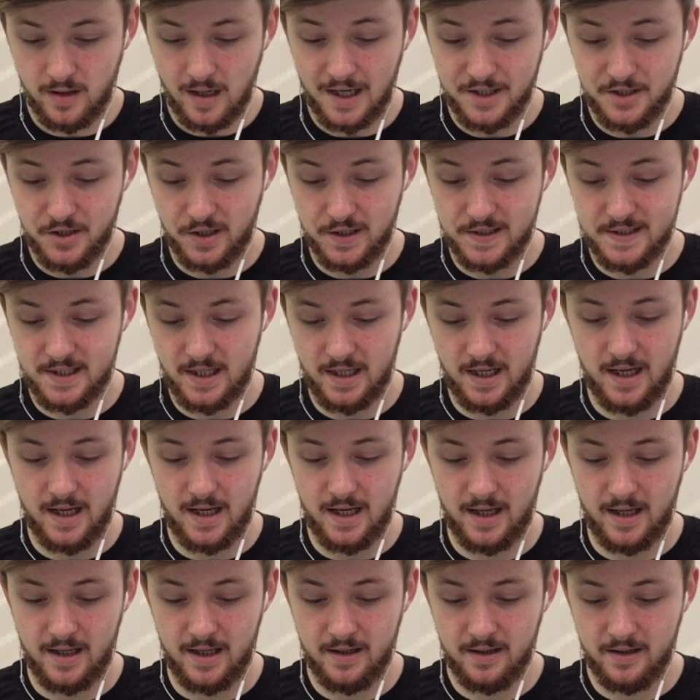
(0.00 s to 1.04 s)
As you can see
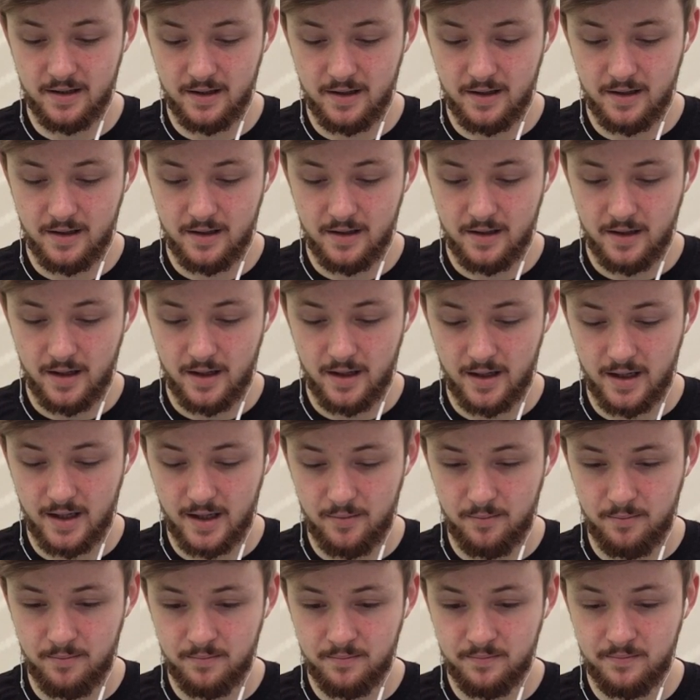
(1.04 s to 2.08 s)
here,
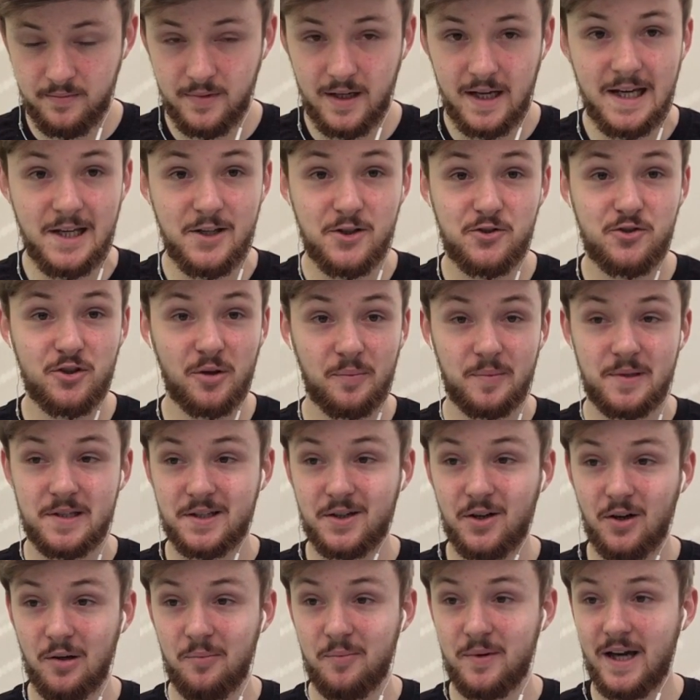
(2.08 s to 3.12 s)
he just dropped his
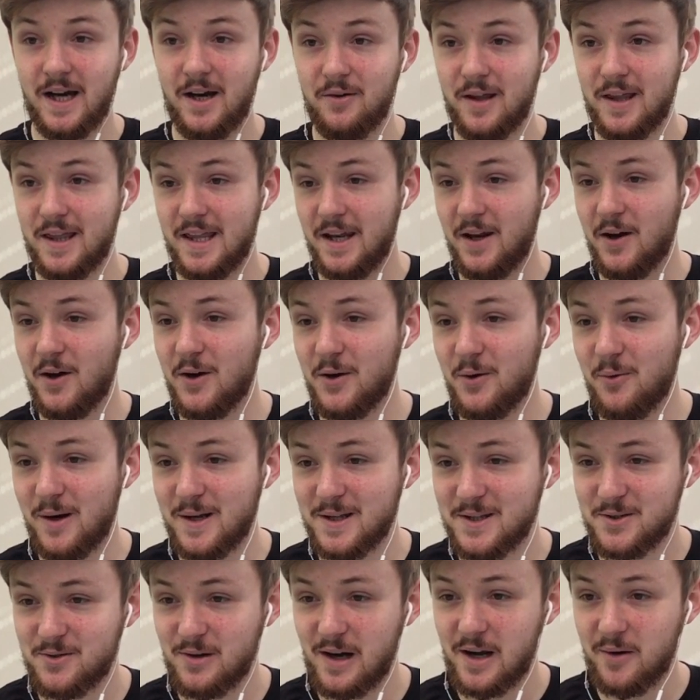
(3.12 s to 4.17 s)
Golem down, and then I
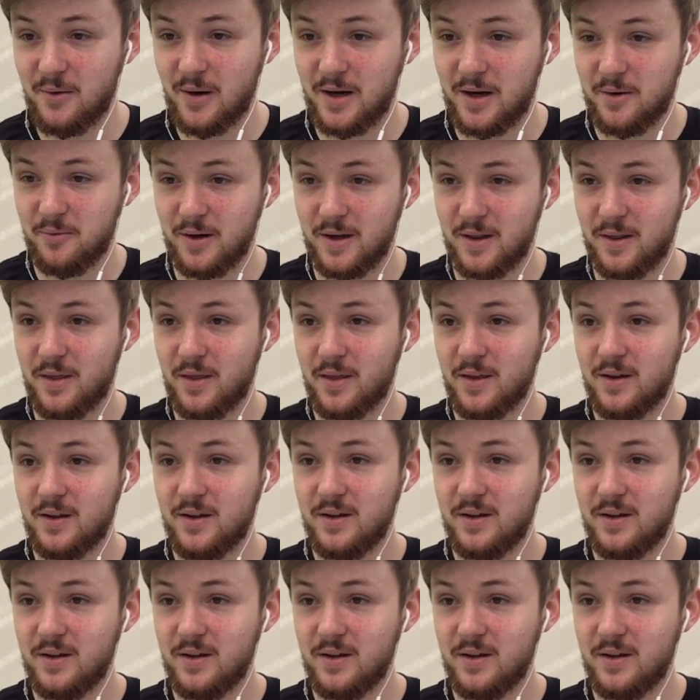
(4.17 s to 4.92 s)
went straight away with